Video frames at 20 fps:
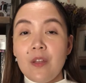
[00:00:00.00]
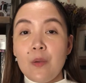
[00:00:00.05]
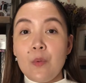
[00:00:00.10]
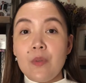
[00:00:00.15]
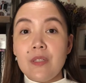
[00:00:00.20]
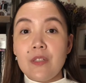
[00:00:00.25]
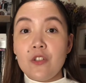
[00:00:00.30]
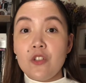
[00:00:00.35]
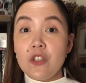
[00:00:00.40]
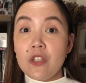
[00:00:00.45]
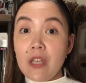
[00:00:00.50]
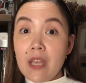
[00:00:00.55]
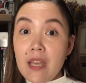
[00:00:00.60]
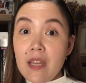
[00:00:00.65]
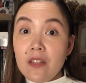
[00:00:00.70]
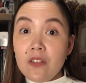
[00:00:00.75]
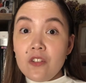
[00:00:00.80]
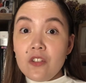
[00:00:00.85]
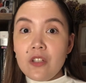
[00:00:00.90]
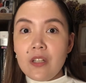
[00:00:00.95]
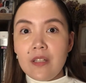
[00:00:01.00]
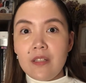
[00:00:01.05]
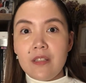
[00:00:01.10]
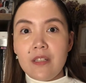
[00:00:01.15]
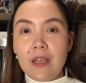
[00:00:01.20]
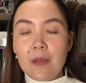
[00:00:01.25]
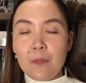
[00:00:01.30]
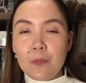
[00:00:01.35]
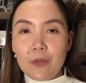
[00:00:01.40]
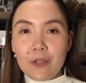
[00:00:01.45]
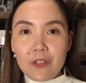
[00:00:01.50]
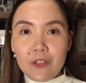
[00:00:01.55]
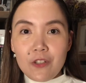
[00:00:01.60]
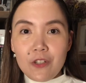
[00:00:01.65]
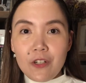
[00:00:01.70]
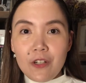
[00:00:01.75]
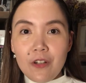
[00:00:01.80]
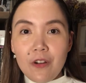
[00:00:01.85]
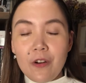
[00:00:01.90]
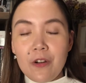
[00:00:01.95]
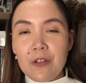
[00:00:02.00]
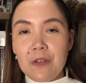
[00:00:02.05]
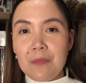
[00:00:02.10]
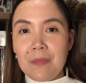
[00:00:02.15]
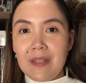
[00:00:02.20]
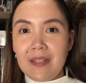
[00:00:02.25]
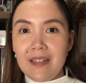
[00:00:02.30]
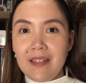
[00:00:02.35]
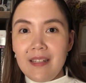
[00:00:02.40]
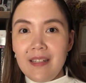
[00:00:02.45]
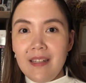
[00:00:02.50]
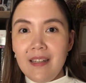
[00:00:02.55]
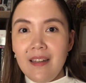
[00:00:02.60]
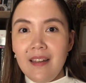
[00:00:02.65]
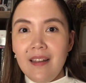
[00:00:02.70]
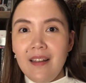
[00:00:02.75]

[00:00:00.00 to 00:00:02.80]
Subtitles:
was a change in temperature or humidity.